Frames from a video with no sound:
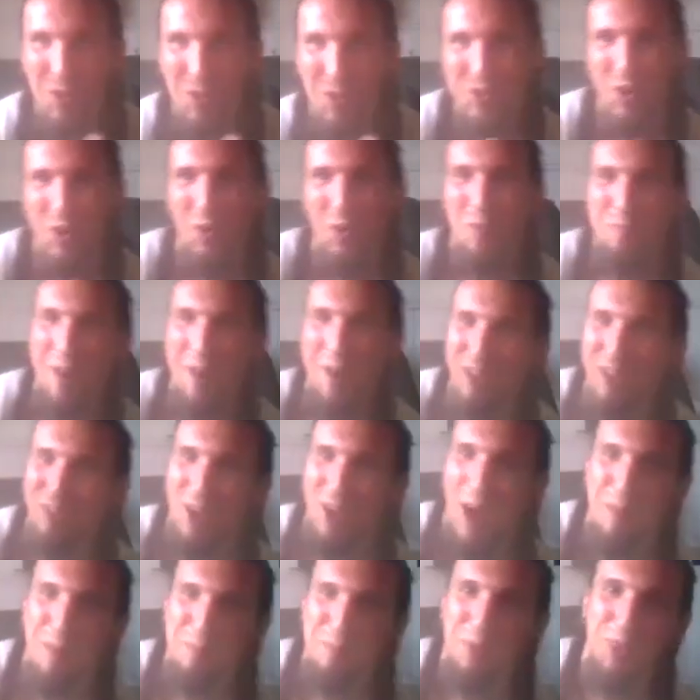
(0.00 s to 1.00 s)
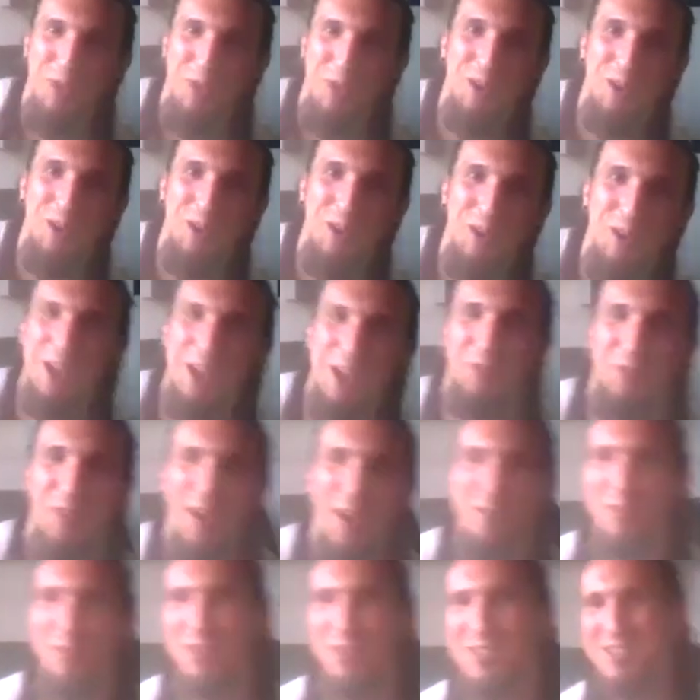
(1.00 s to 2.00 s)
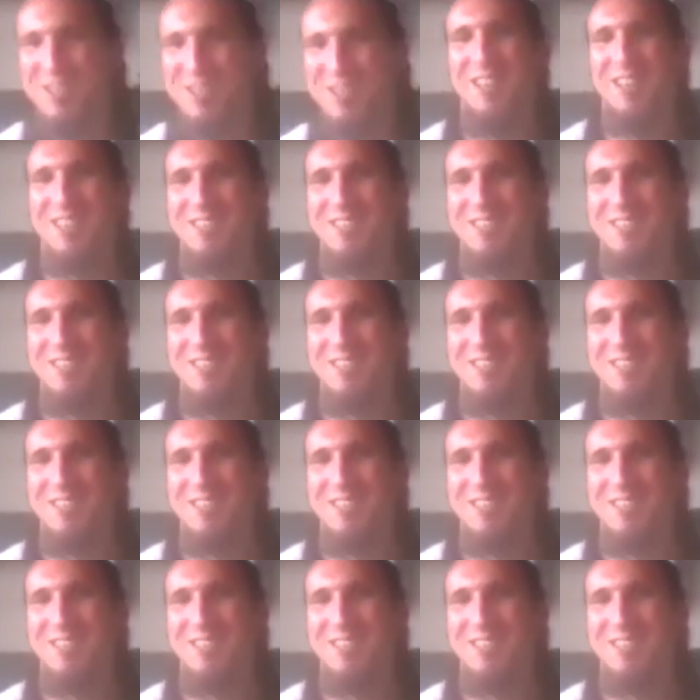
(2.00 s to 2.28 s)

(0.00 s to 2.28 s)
my top three favorite scenes.